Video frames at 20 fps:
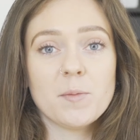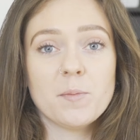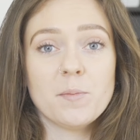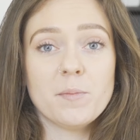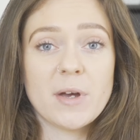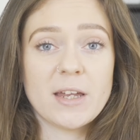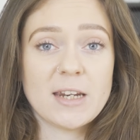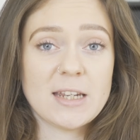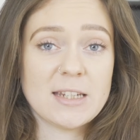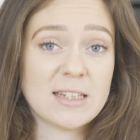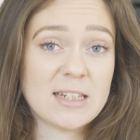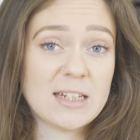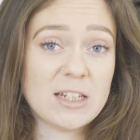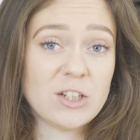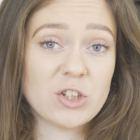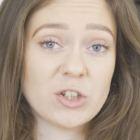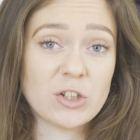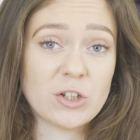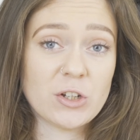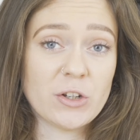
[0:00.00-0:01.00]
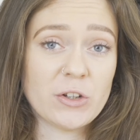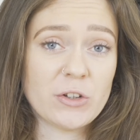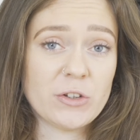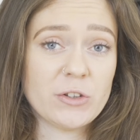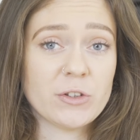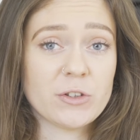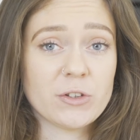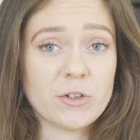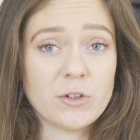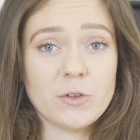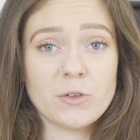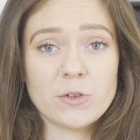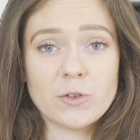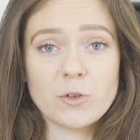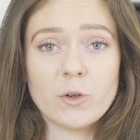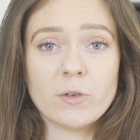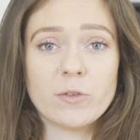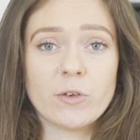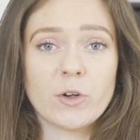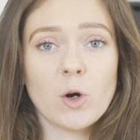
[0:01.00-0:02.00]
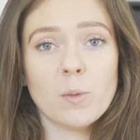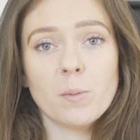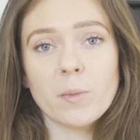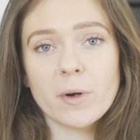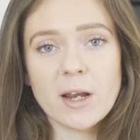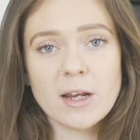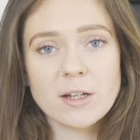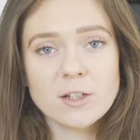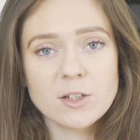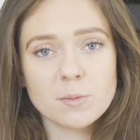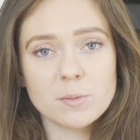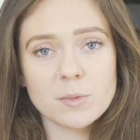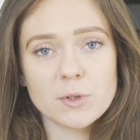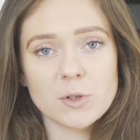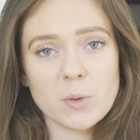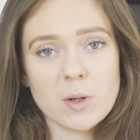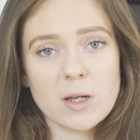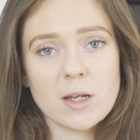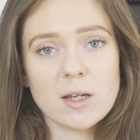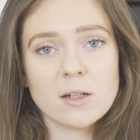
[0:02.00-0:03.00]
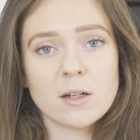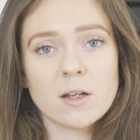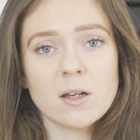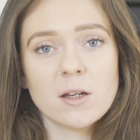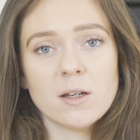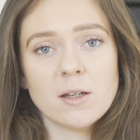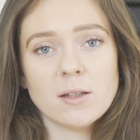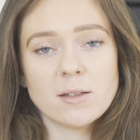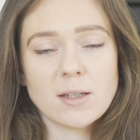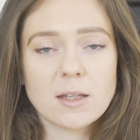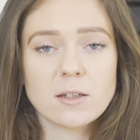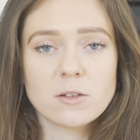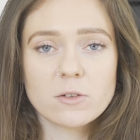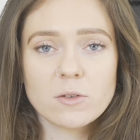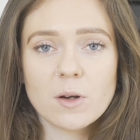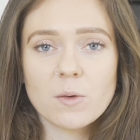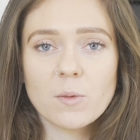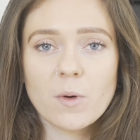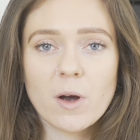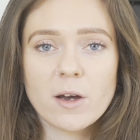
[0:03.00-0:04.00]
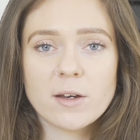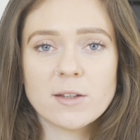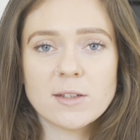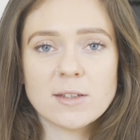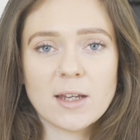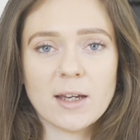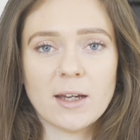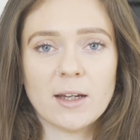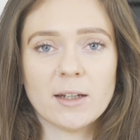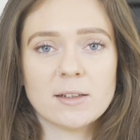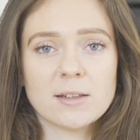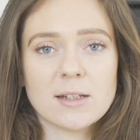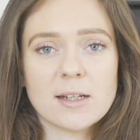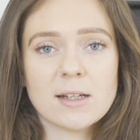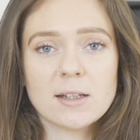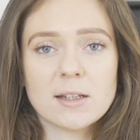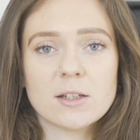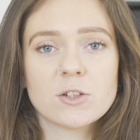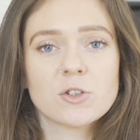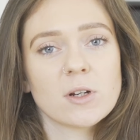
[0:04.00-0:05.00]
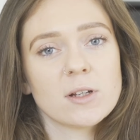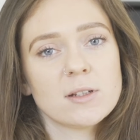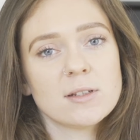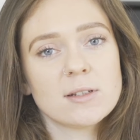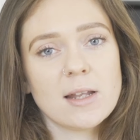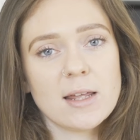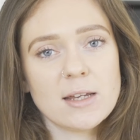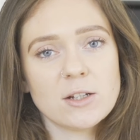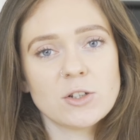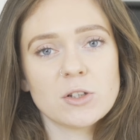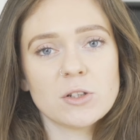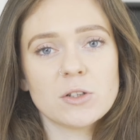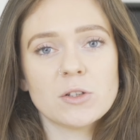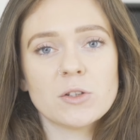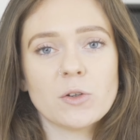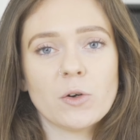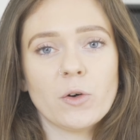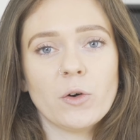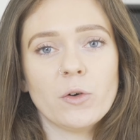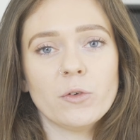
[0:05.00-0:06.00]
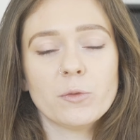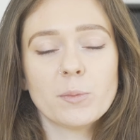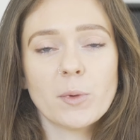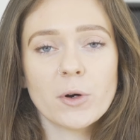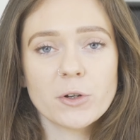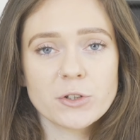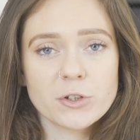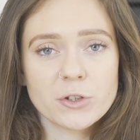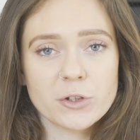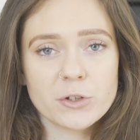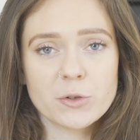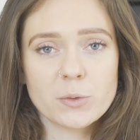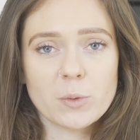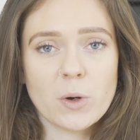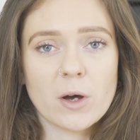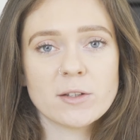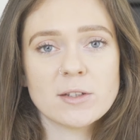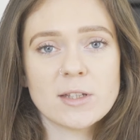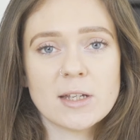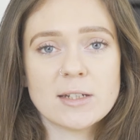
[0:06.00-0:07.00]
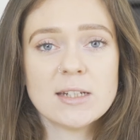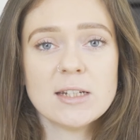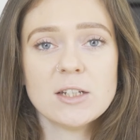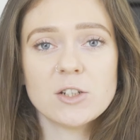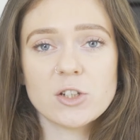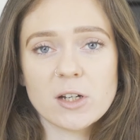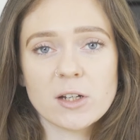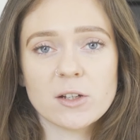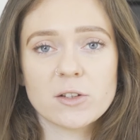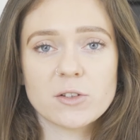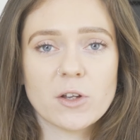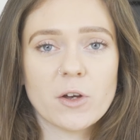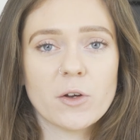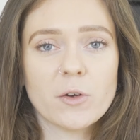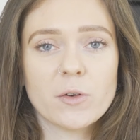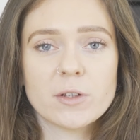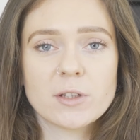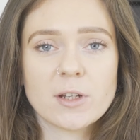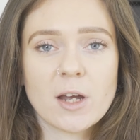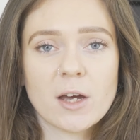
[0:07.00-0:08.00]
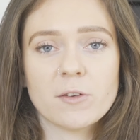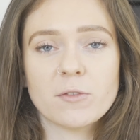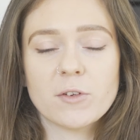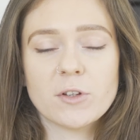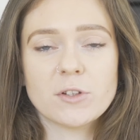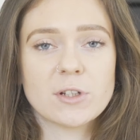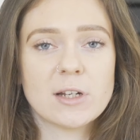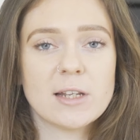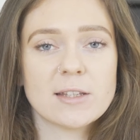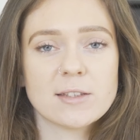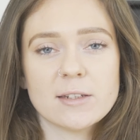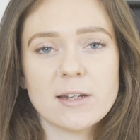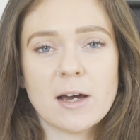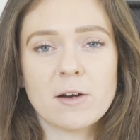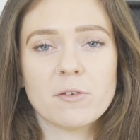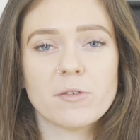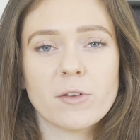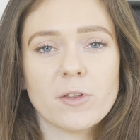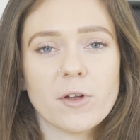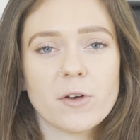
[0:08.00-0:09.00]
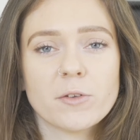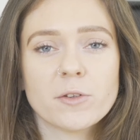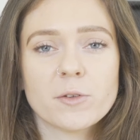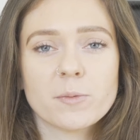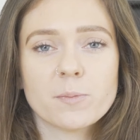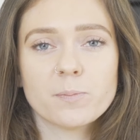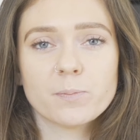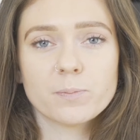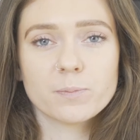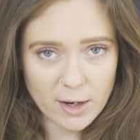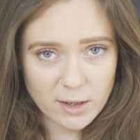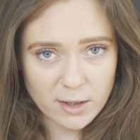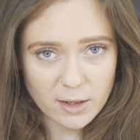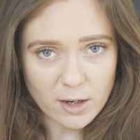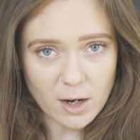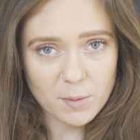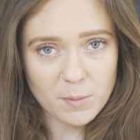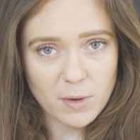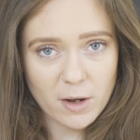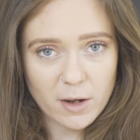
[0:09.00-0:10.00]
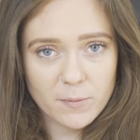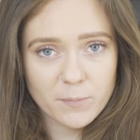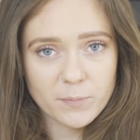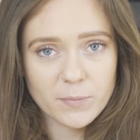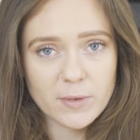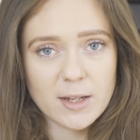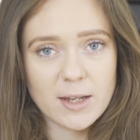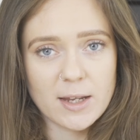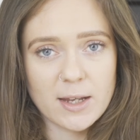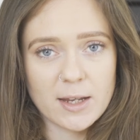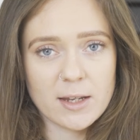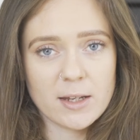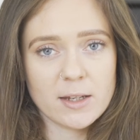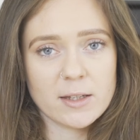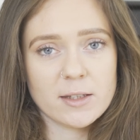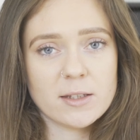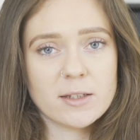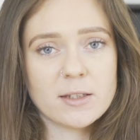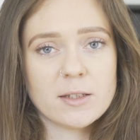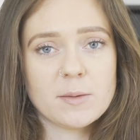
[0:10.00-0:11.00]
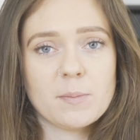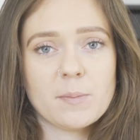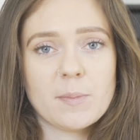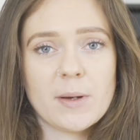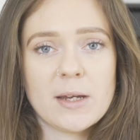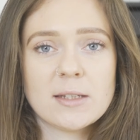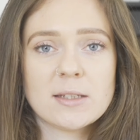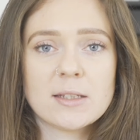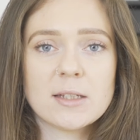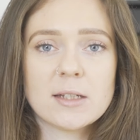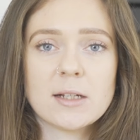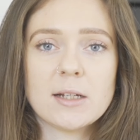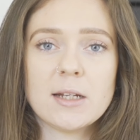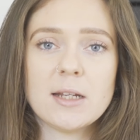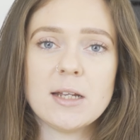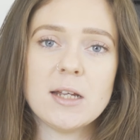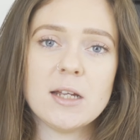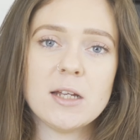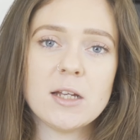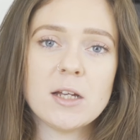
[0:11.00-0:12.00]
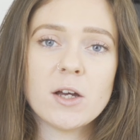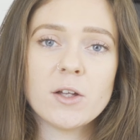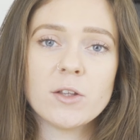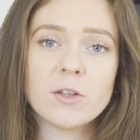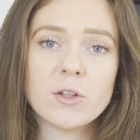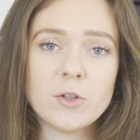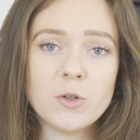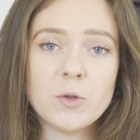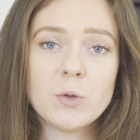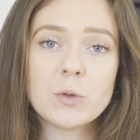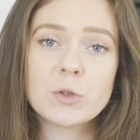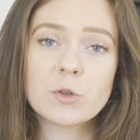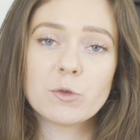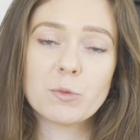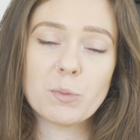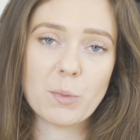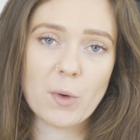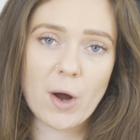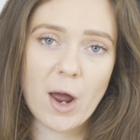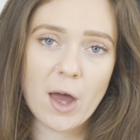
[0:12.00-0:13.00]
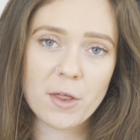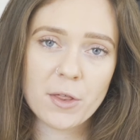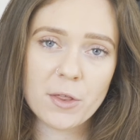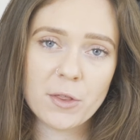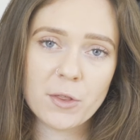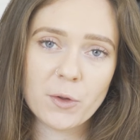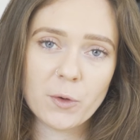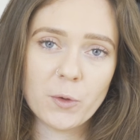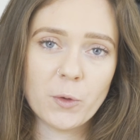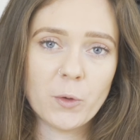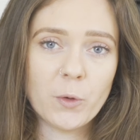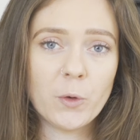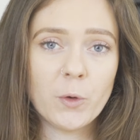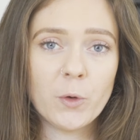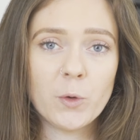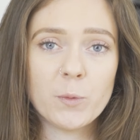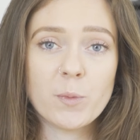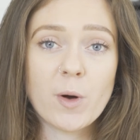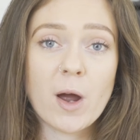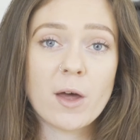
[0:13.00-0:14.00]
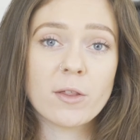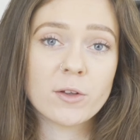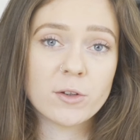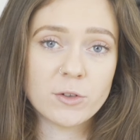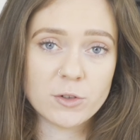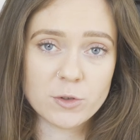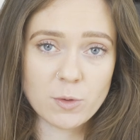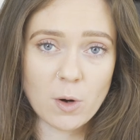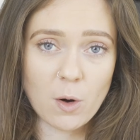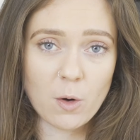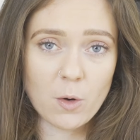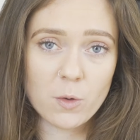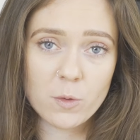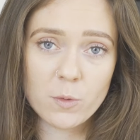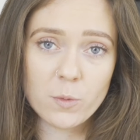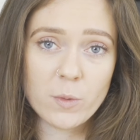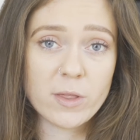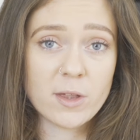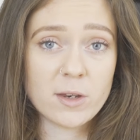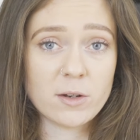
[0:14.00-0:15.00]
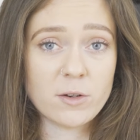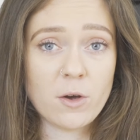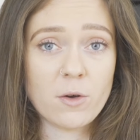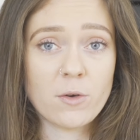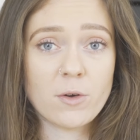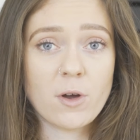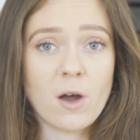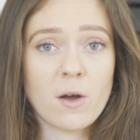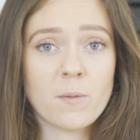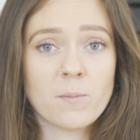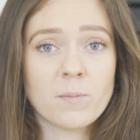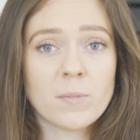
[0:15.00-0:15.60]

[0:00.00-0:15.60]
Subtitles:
Many teachers use sort of a combination between Sanskrit words and English translations of postures whilst they're teaching, so it's kind of good to listen out for those. Pranayama is basically the use of breath or breath control within yoga.